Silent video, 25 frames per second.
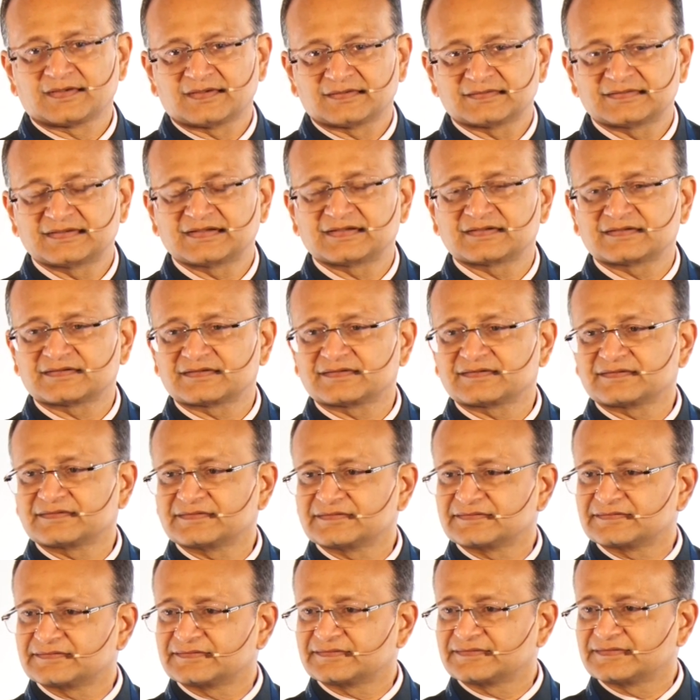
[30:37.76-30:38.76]

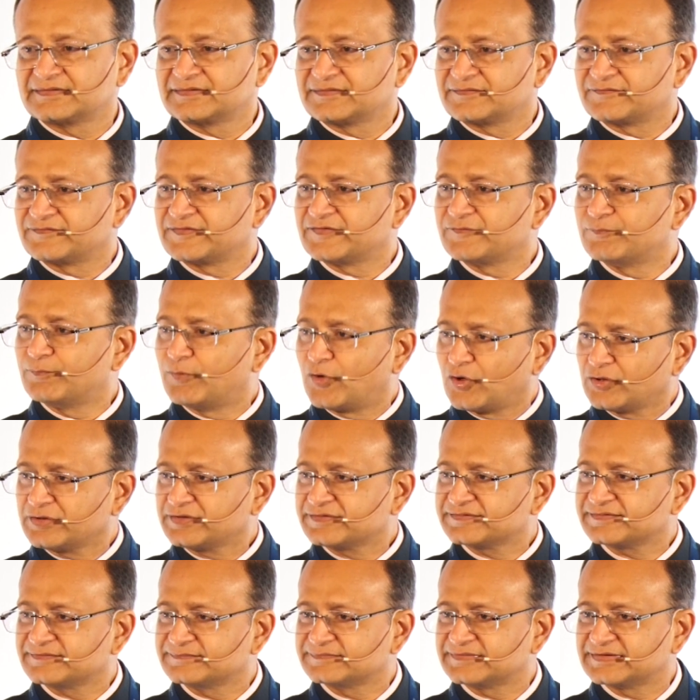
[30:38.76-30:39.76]
That we bought
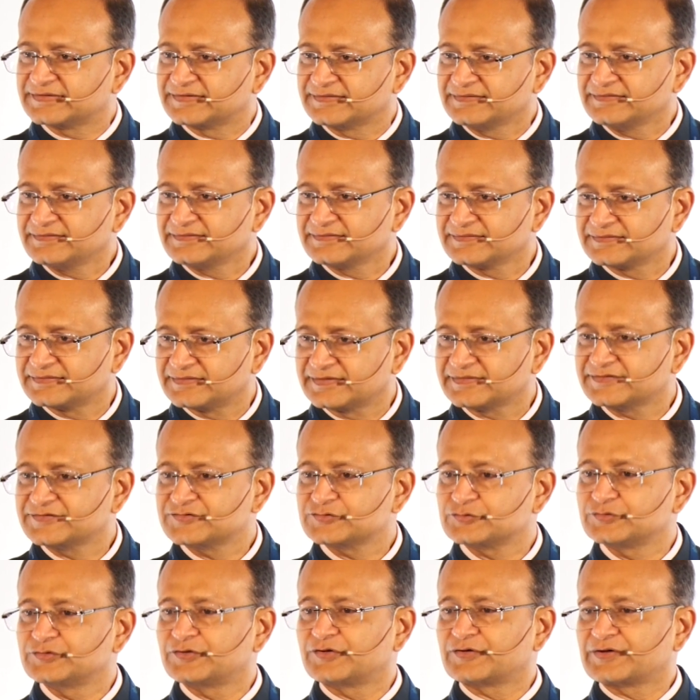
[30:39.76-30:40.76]
something that
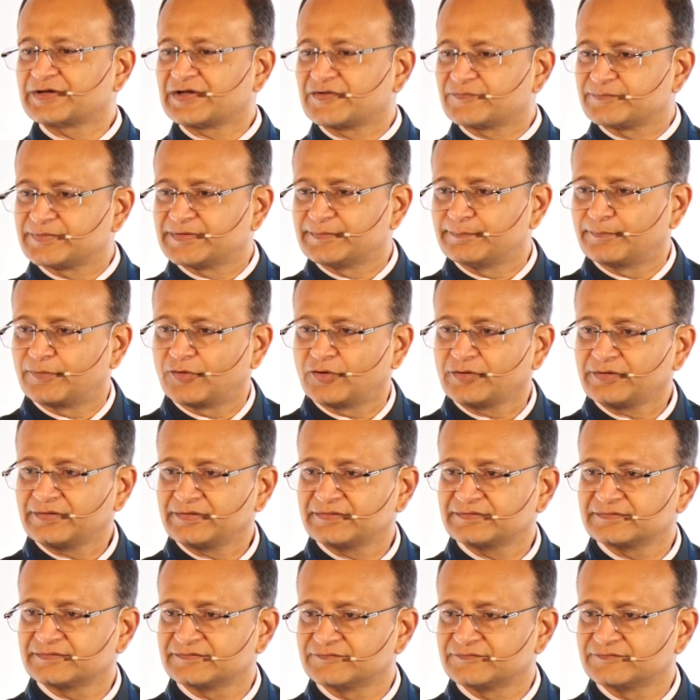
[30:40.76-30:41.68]
should not have been bought,